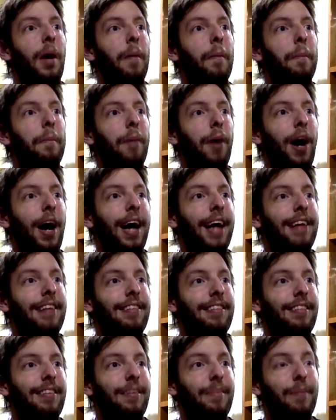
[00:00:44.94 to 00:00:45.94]

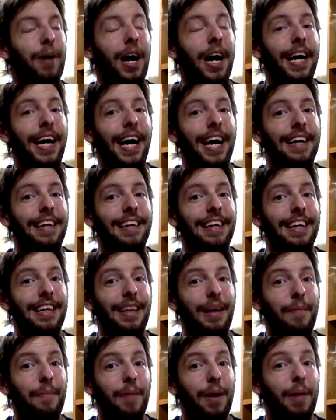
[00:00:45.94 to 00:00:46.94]
But my idea
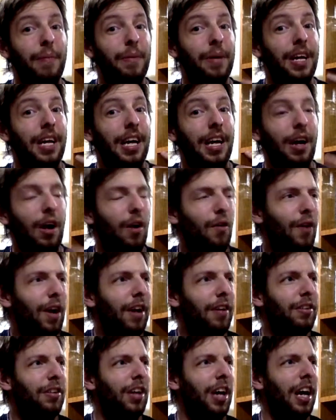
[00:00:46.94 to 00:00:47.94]
that maybe
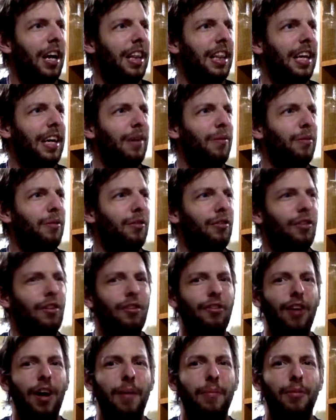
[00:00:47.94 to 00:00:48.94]
around, I think it was
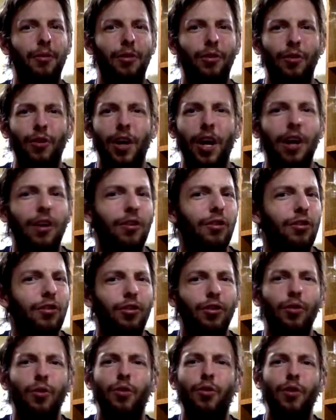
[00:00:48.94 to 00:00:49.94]
the chapter
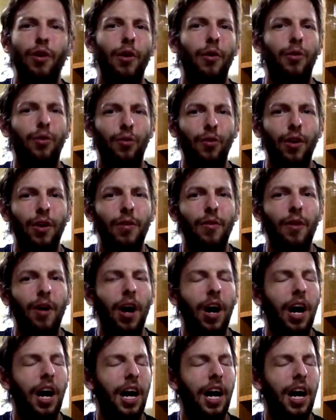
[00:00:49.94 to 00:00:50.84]
303